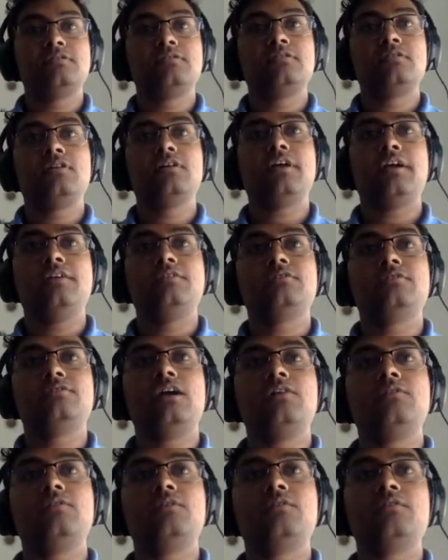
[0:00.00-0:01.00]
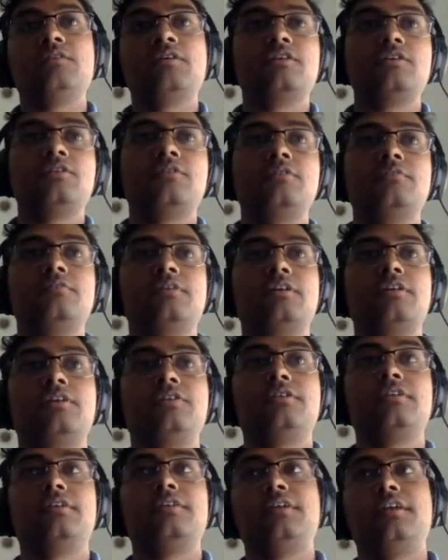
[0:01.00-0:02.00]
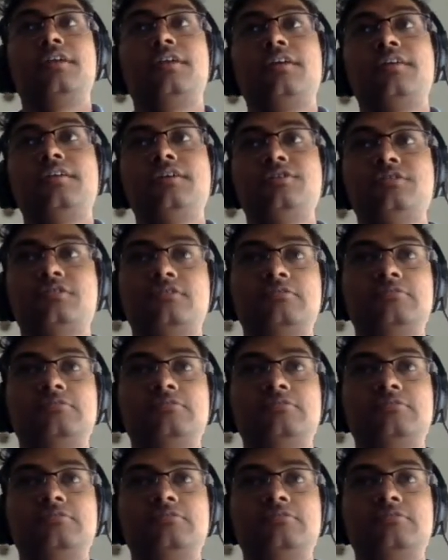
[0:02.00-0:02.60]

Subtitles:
Okay, so now what we're going to do is we're going to do the standardization.